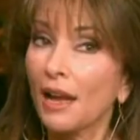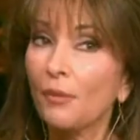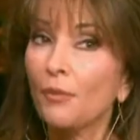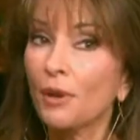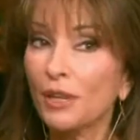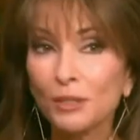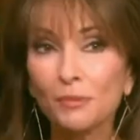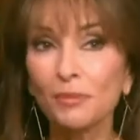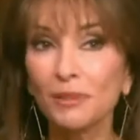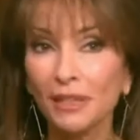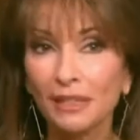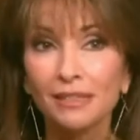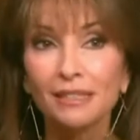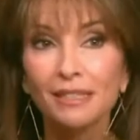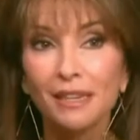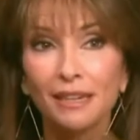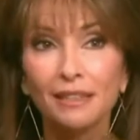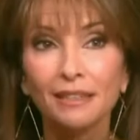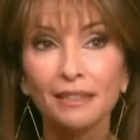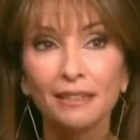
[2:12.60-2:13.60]
I was
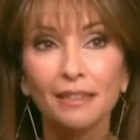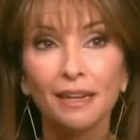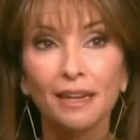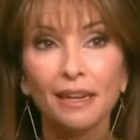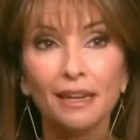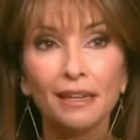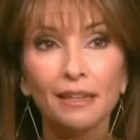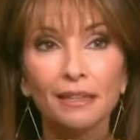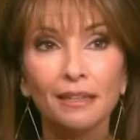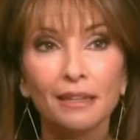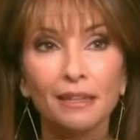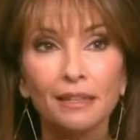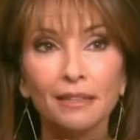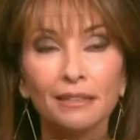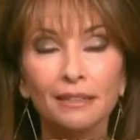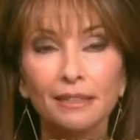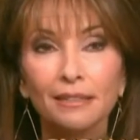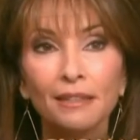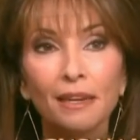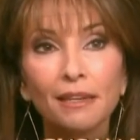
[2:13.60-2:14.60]
blindsided. I,
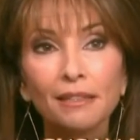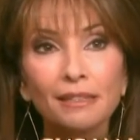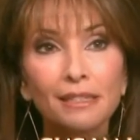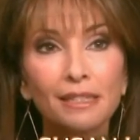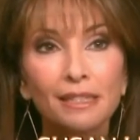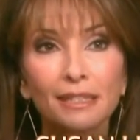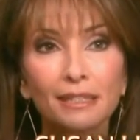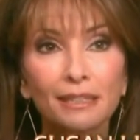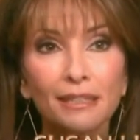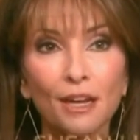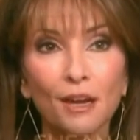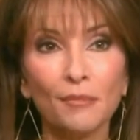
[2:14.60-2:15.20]
I did not see it